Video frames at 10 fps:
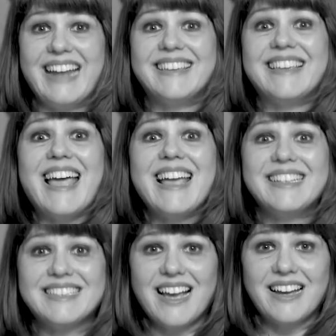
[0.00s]
and is
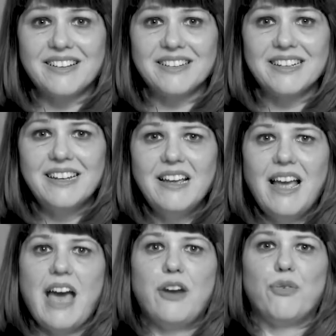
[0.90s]
exiled,
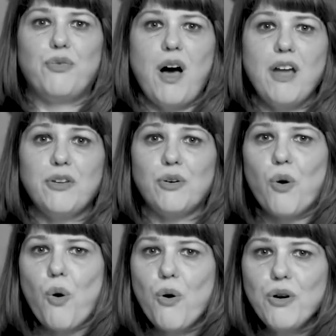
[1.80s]
and her father
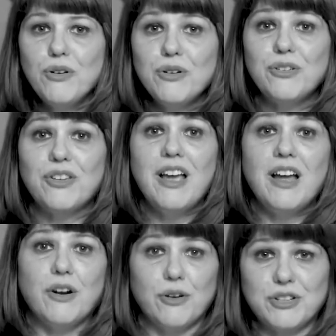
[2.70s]
orders
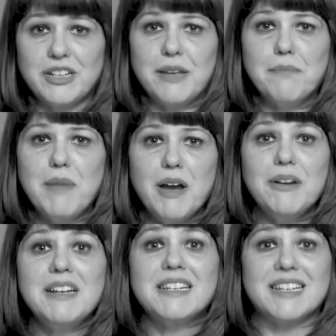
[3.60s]
her to get
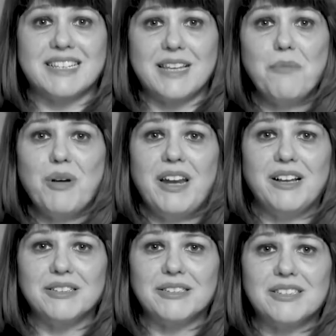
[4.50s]
married to someone
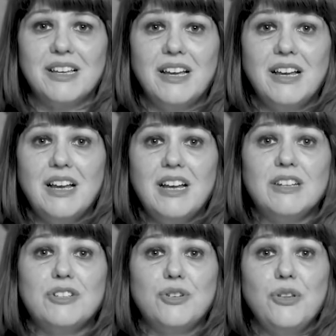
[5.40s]
else.
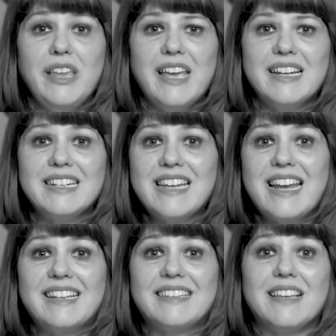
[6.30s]
Juliet
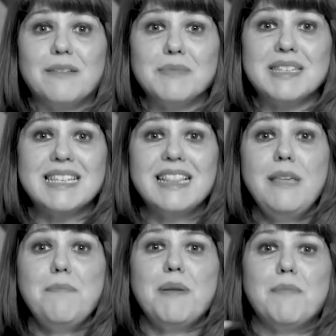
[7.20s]
takes some
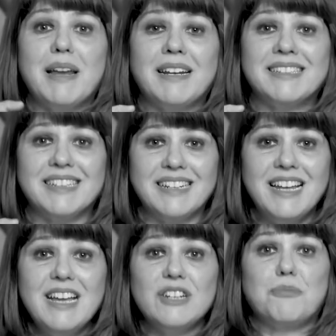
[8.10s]
sleeping medicine
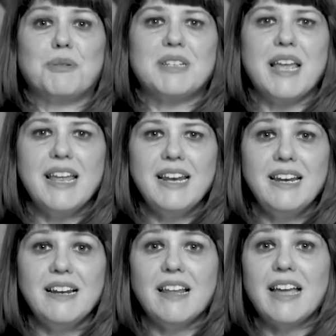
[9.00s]
to
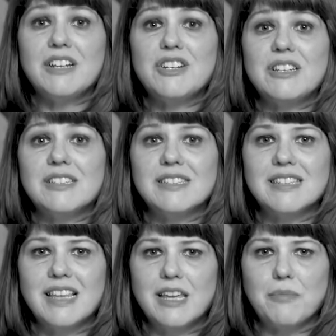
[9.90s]
pretend like she's
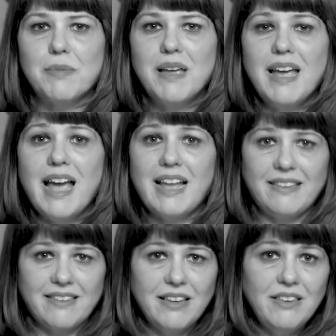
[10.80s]
asleep
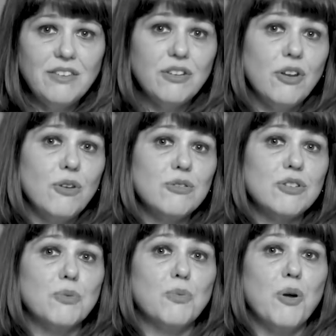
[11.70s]
and sends a note
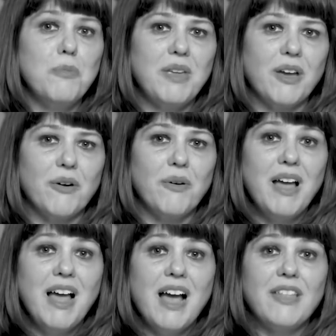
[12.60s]
to Romeo
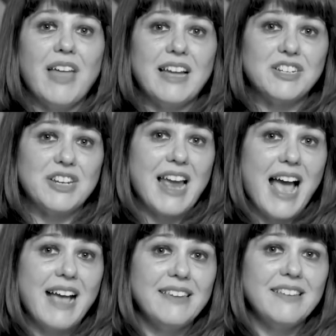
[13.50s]
that she
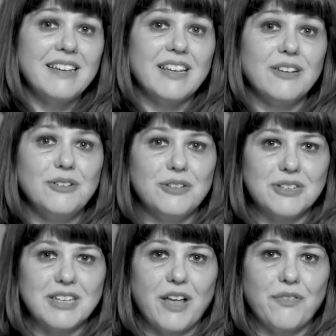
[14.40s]
hasn't killed
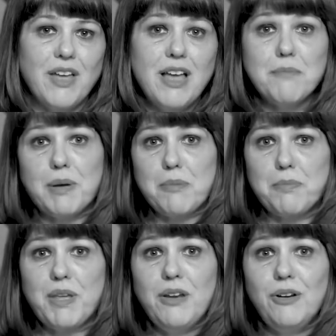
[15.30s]
herself, but
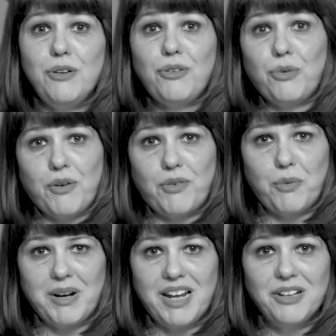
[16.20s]
appears to
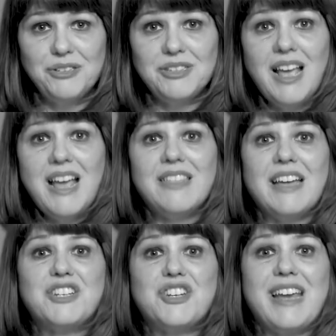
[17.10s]
everyone else
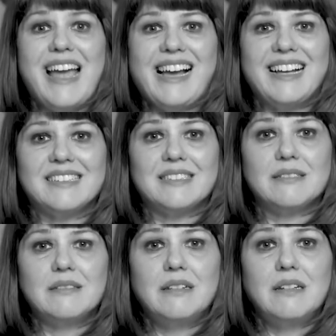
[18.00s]
that she
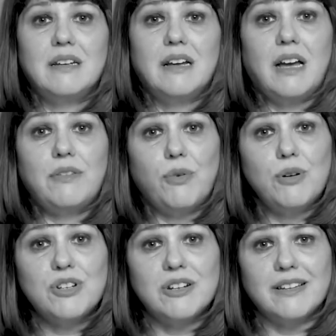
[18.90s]
has.
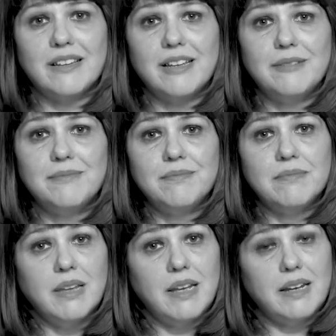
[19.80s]
Unfortunately,
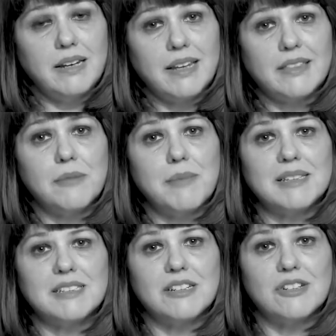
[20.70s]
he didn't get the
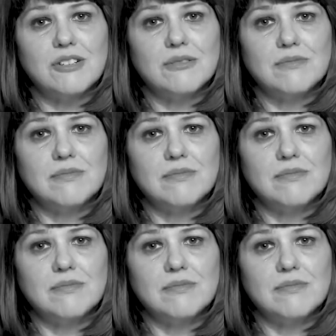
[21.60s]
message.